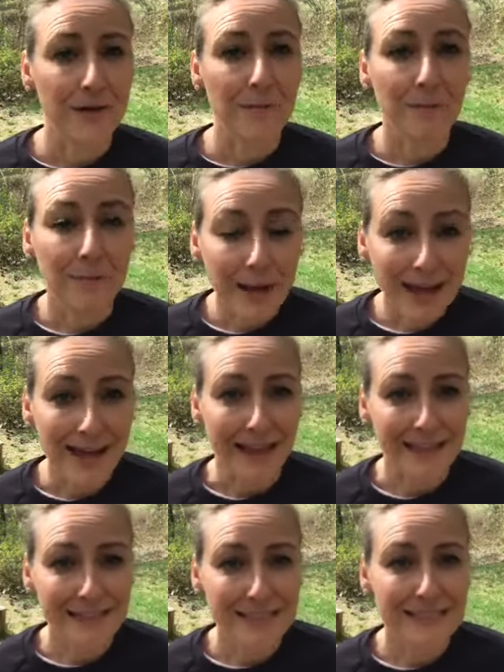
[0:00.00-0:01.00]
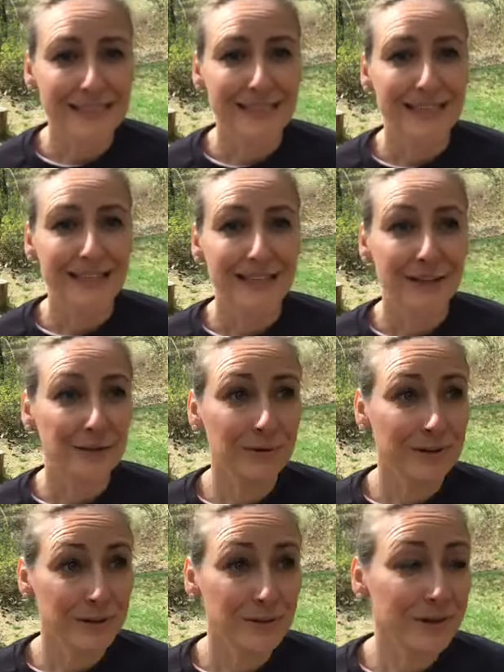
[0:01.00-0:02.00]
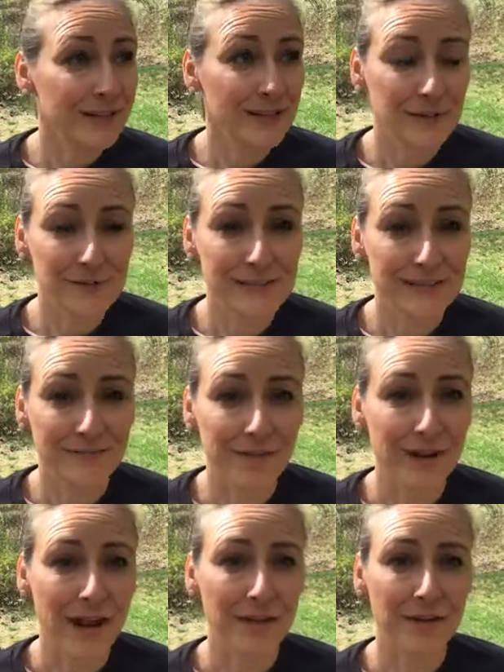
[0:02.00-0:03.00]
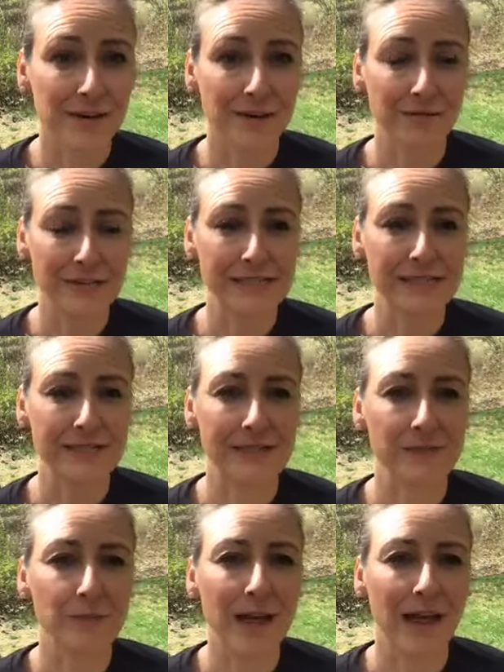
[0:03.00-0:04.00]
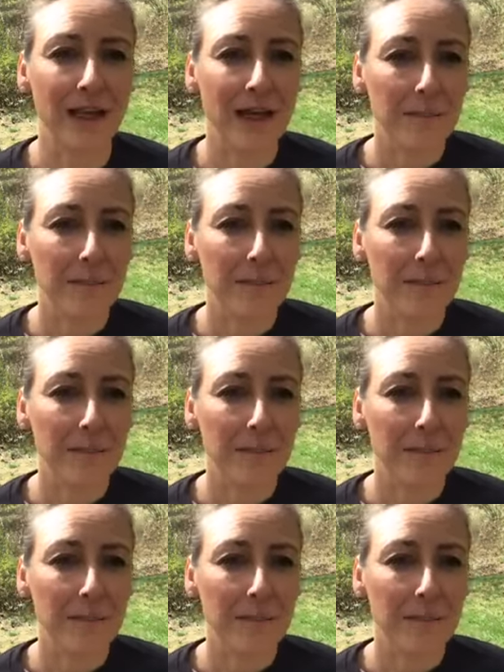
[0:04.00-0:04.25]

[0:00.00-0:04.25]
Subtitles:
But you can use it for other reasons as well,